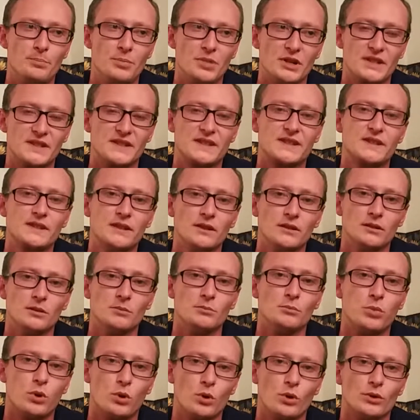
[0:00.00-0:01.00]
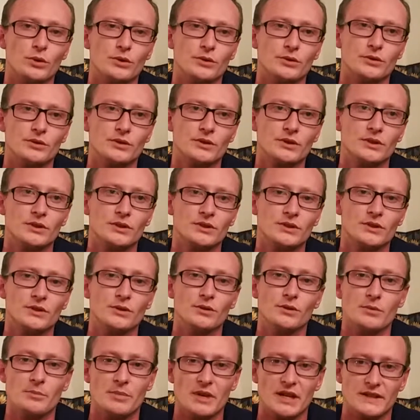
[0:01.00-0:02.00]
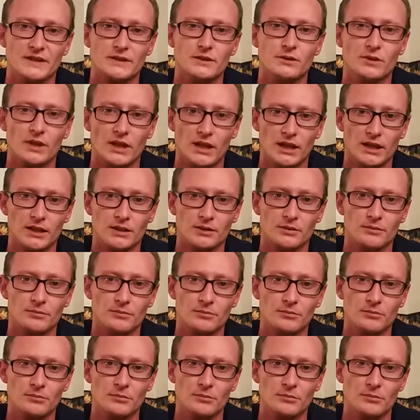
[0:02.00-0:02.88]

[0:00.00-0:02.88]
But it's still important to do the best you can,